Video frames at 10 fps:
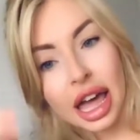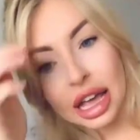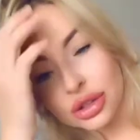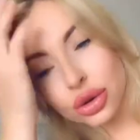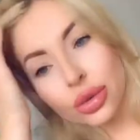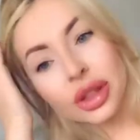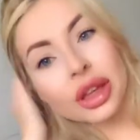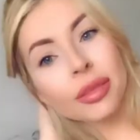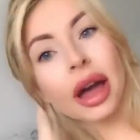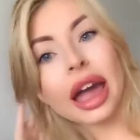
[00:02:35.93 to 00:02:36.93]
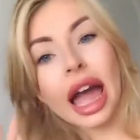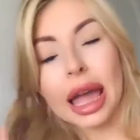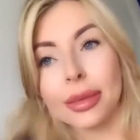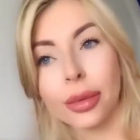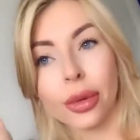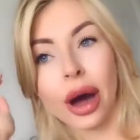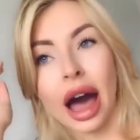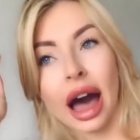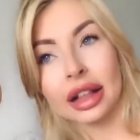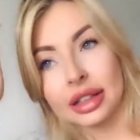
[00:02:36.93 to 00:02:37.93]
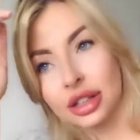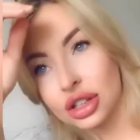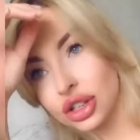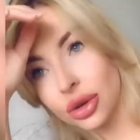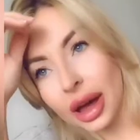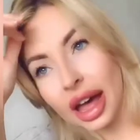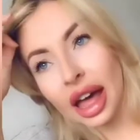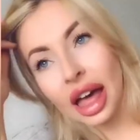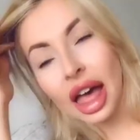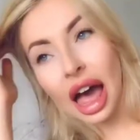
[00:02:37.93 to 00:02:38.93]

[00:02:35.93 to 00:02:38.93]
It's all within my capable hands to do it.